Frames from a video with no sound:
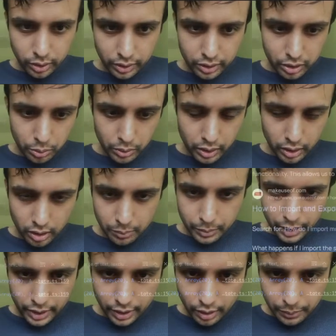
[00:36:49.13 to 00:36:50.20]
it let's do it
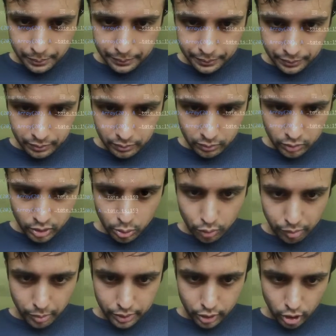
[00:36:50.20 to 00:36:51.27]

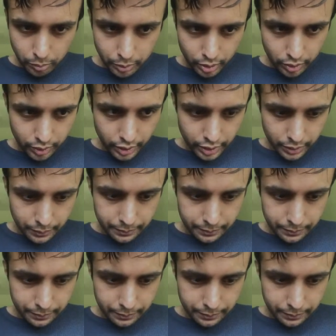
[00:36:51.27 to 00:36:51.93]
from the terminal, right?